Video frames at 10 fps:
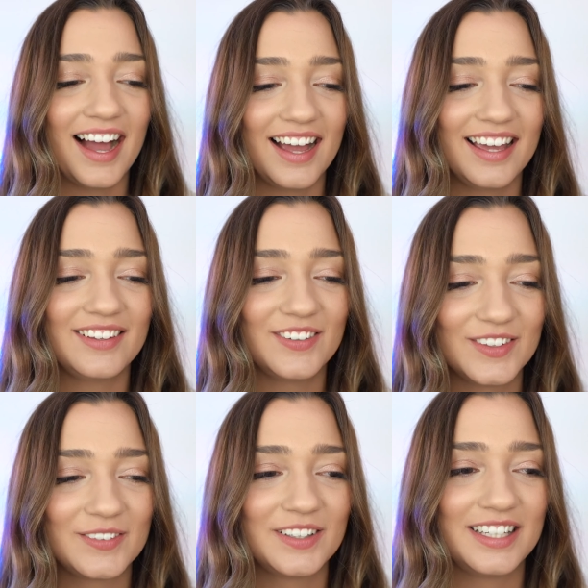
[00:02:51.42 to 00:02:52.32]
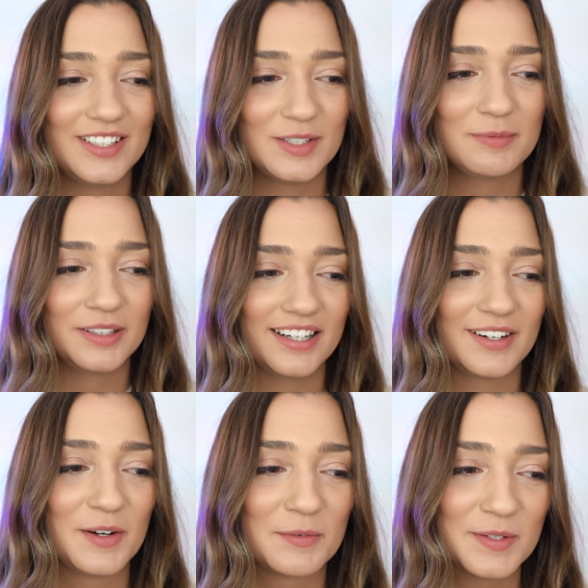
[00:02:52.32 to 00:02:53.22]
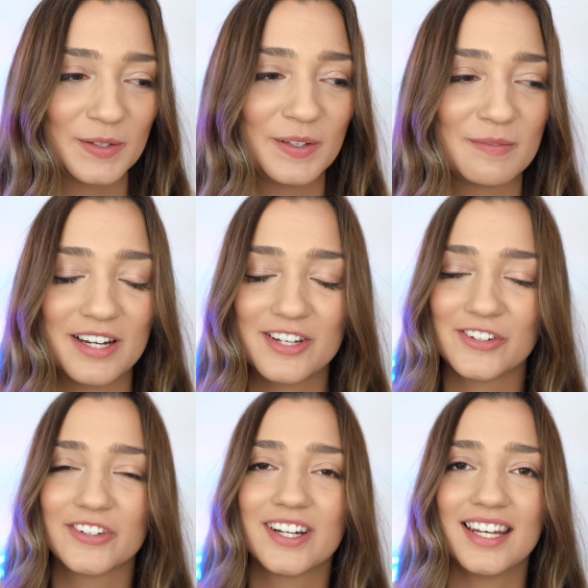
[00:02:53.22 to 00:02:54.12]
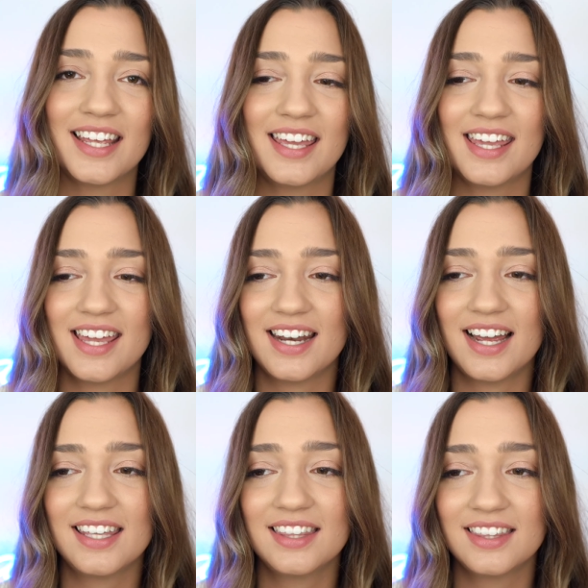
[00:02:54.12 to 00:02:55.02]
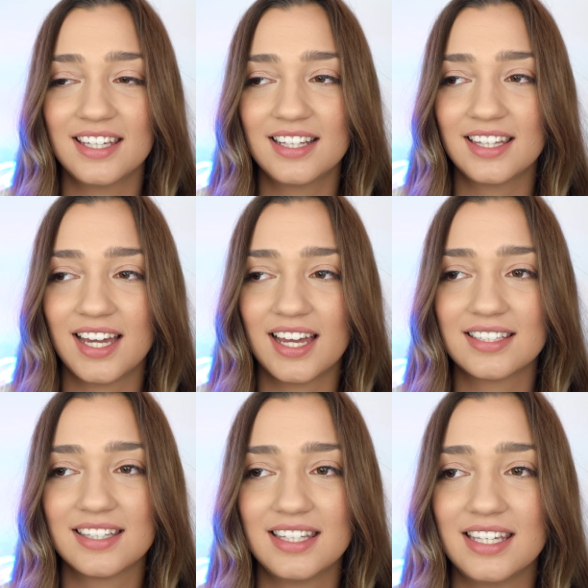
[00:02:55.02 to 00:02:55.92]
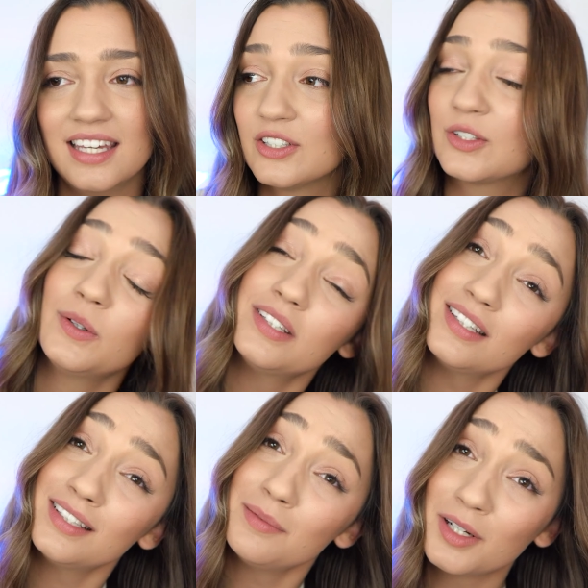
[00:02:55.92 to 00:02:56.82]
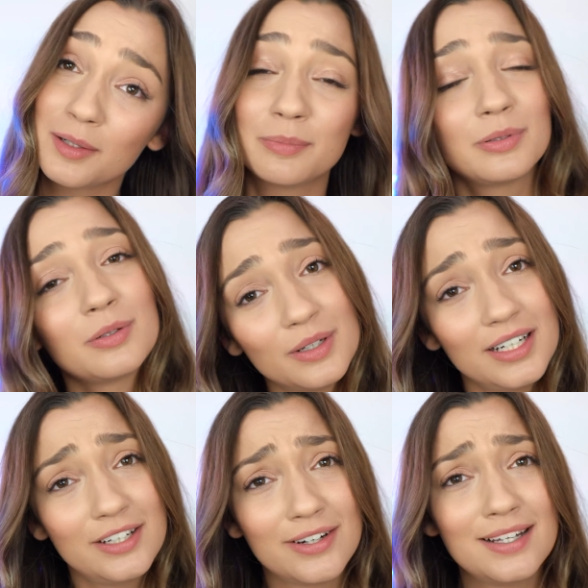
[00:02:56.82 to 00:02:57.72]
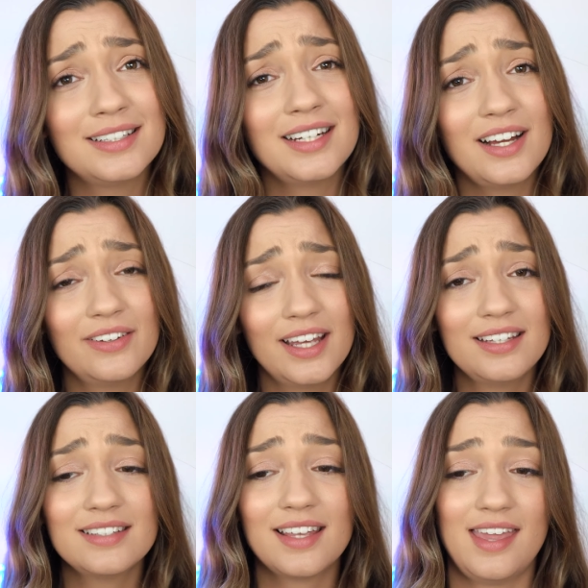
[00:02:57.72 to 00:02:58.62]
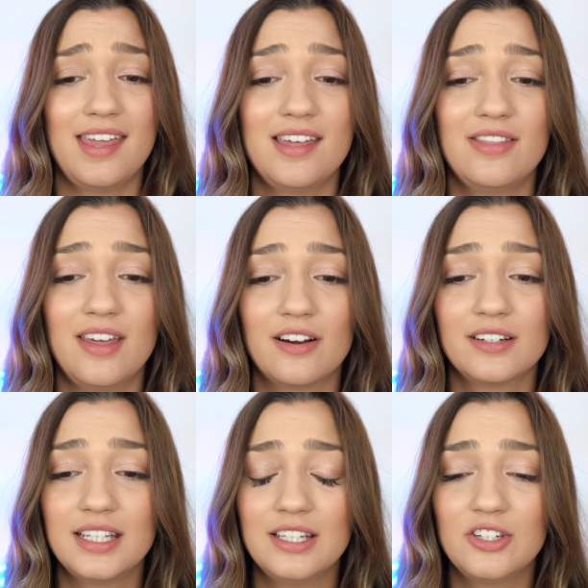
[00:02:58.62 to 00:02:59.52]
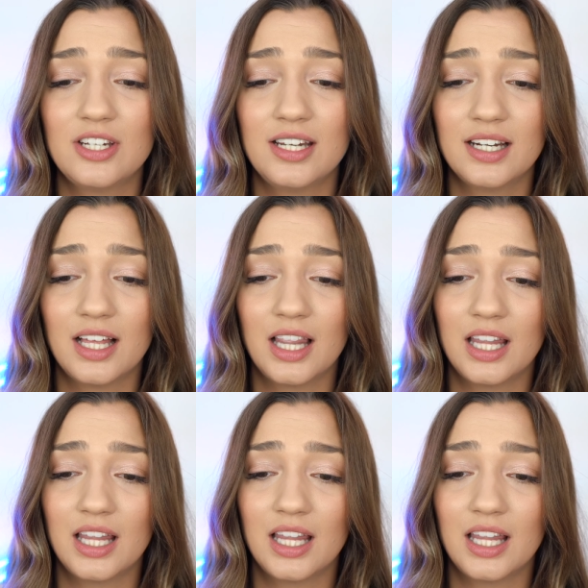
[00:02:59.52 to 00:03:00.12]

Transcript: I, Lord willing, do plan on homeschooling my children, and I think that the school systems are pretty crazy nowadays, and they are teaching a